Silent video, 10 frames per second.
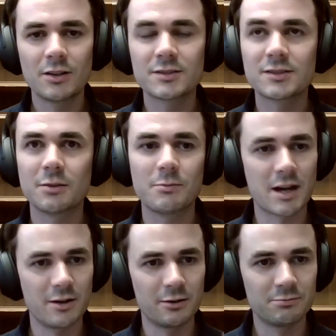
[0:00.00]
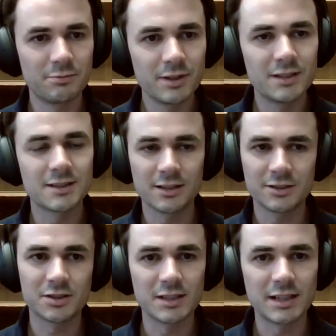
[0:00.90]
somehow
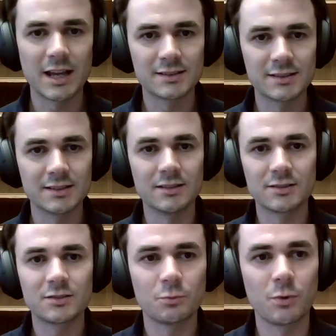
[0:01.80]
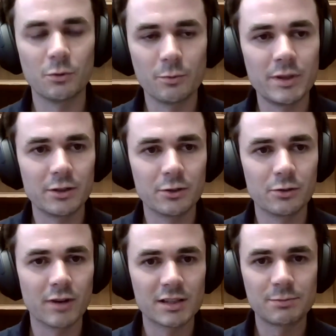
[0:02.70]
intelligently guesses what would be a
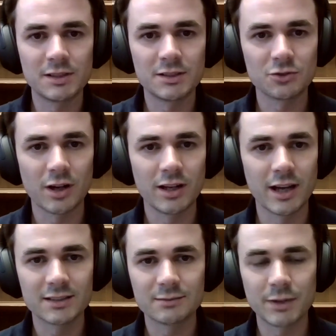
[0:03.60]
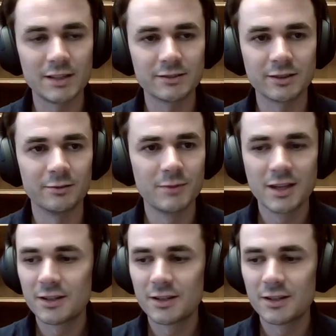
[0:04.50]
good recipe to try next based on